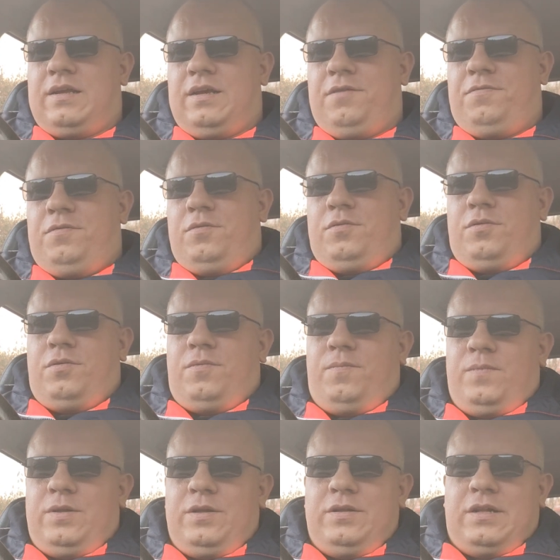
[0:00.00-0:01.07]
If
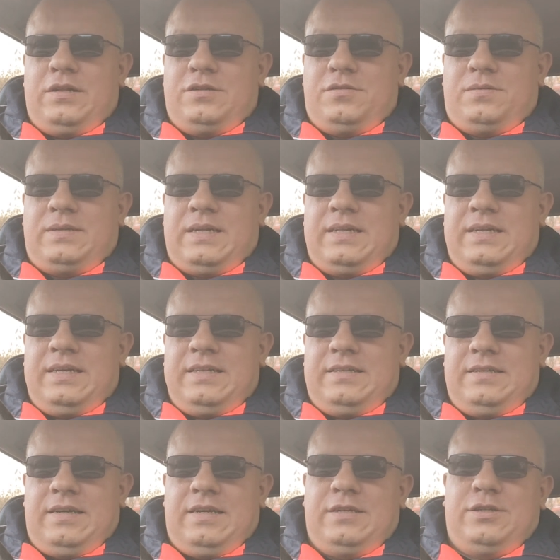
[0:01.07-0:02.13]
you didn't understand
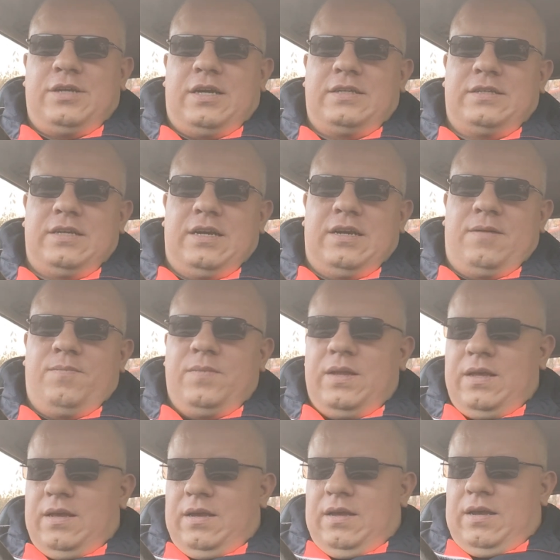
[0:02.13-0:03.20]
it, just
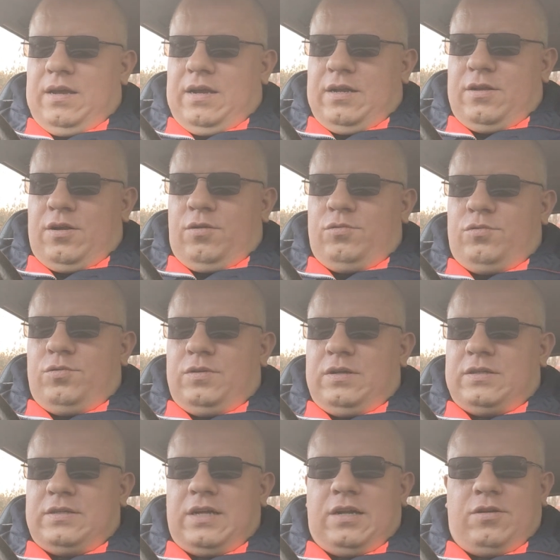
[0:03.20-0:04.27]
go to
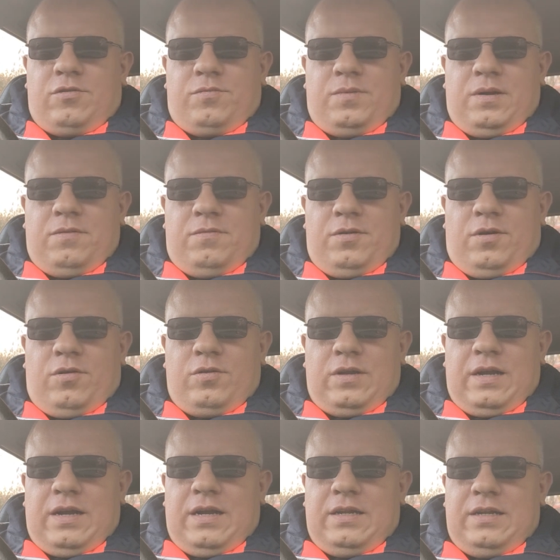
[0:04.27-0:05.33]
the start of my
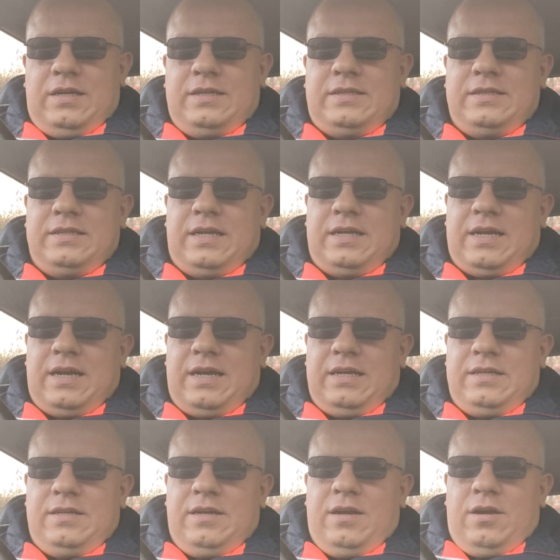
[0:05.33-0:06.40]
vlog and listen
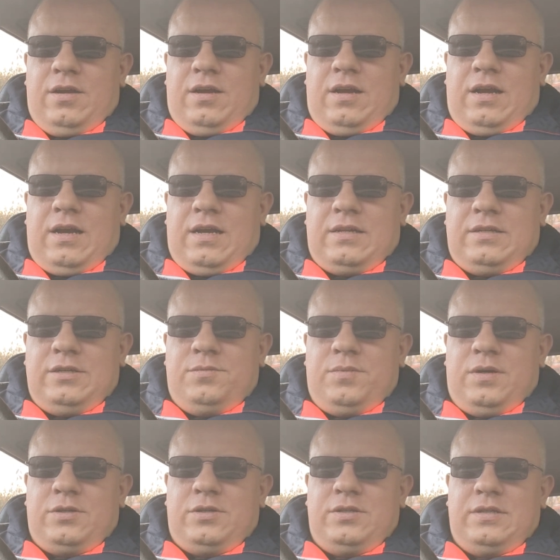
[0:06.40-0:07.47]
again and
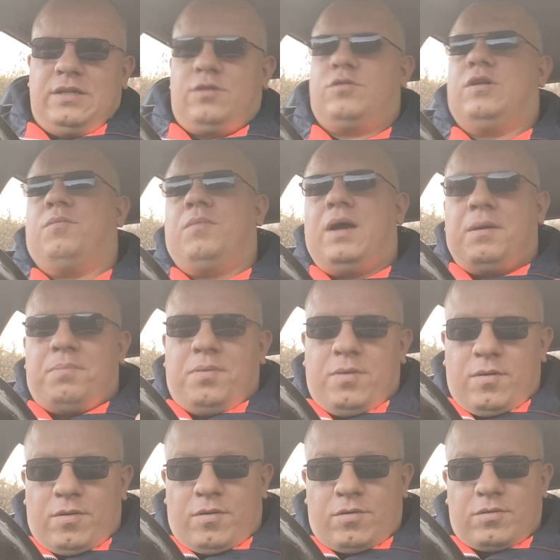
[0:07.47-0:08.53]
imagine that on a map
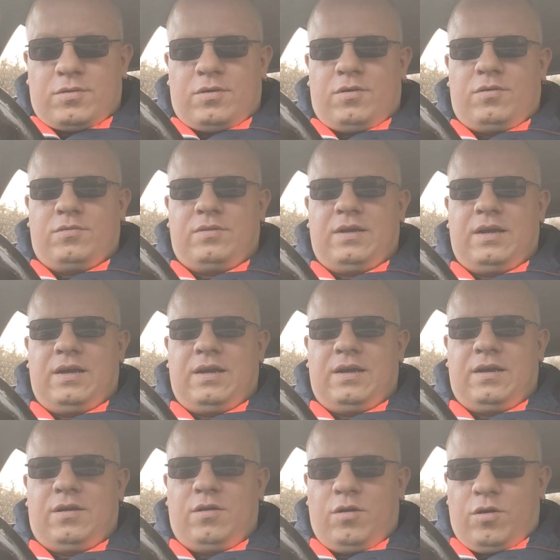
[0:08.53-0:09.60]
or on
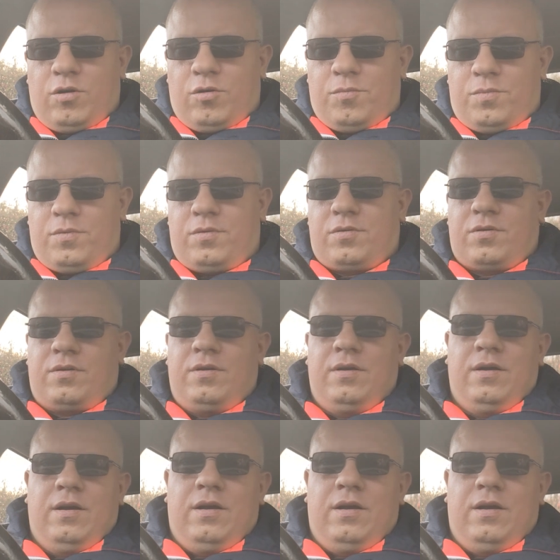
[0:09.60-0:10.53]
a globe, or